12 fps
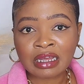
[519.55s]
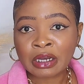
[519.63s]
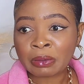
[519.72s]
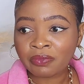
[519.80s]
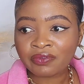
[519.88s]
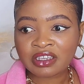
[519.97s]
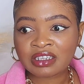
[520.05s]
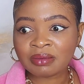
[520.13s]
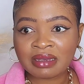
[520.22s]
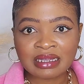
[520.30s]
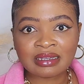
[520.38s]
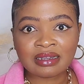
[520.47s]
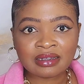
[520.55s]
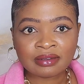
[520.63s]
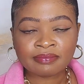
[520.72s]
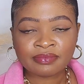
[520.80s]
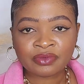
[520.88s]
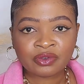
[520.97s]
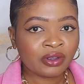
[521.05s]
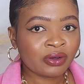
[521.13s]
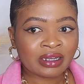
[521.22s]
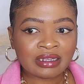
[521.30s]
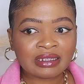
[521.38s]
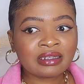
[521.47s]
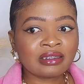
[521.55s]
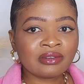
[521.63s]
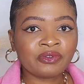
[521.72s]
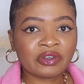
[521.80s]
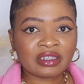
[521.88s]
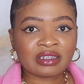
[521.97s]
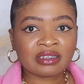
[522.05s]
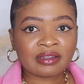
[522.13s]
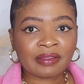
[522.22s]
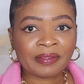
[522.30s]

I remove this blazer so y'all can see the difference.